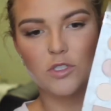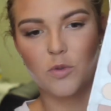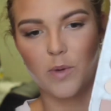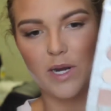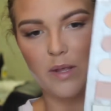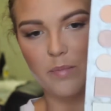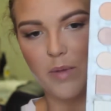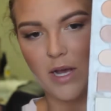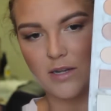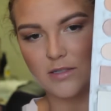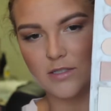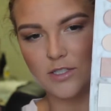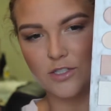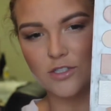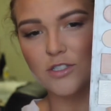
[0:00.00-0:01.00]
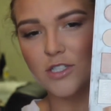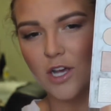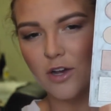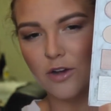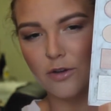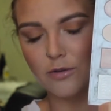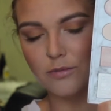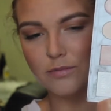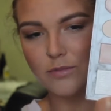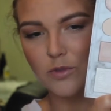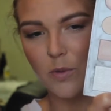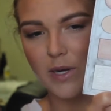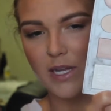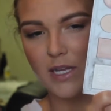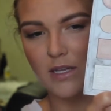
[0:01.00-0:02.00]
$20 or so,
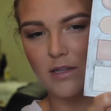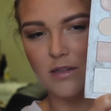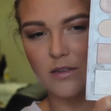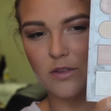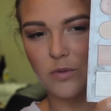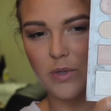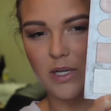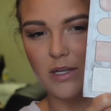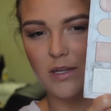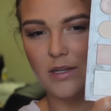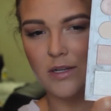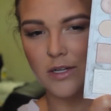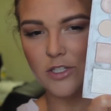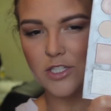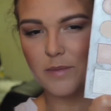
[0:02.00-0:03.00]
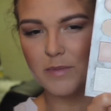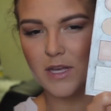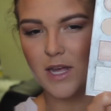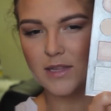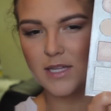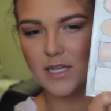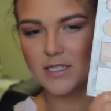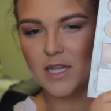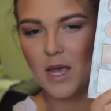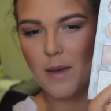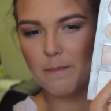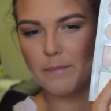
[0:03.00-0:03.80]
23 or something like this.